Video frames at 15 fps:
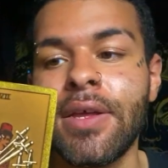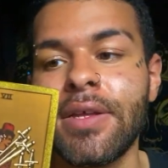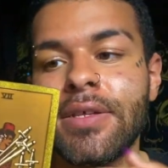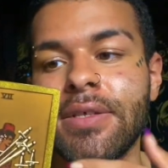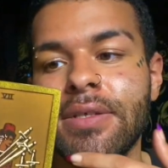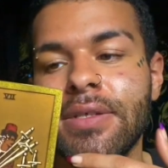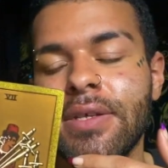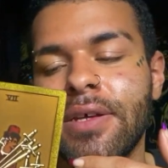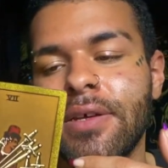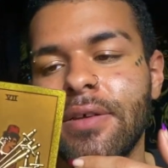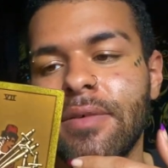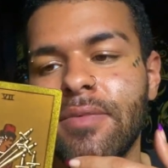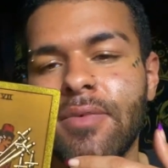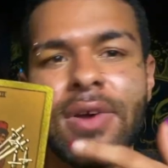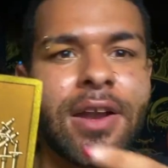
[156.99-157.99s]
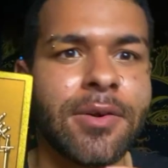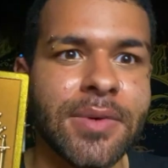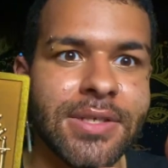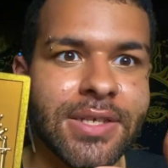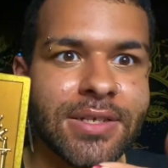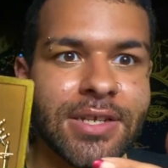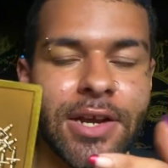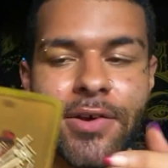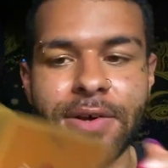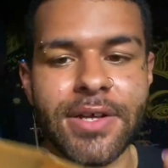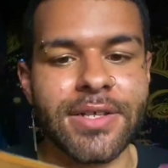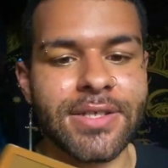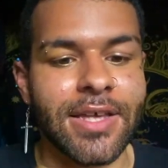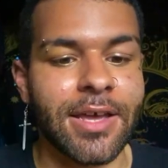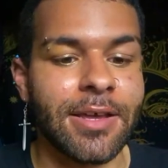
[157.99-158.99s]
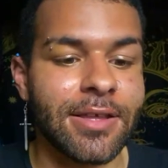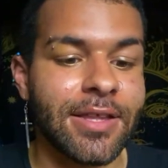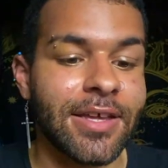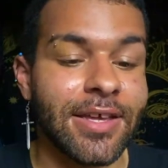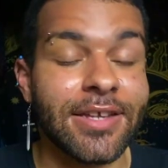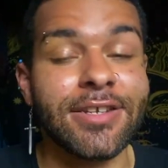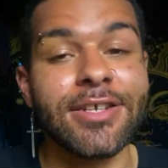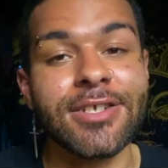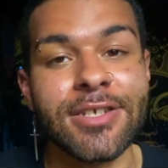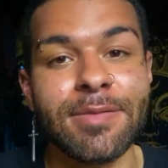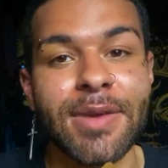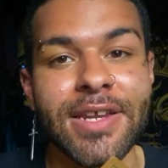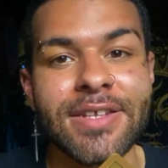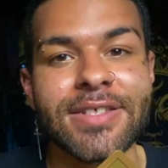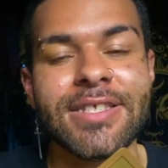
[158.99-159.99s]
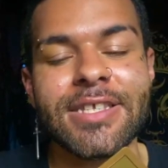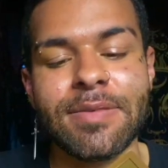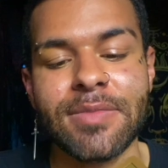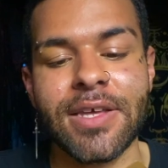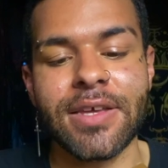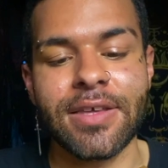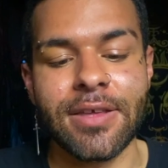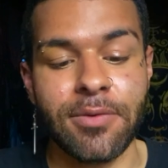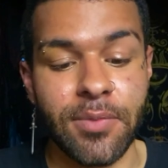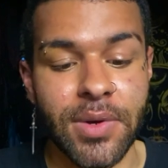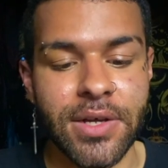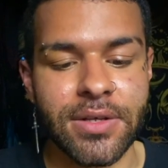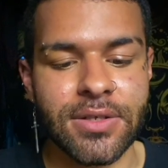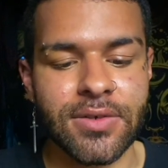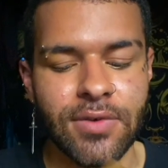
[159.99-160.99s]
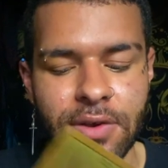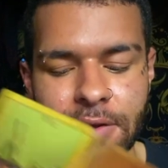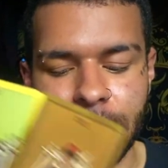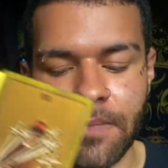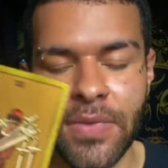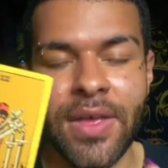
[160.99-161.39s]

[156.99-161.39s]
is, um, well, I don't want to say tarot as I like initially made it seem like it was, right?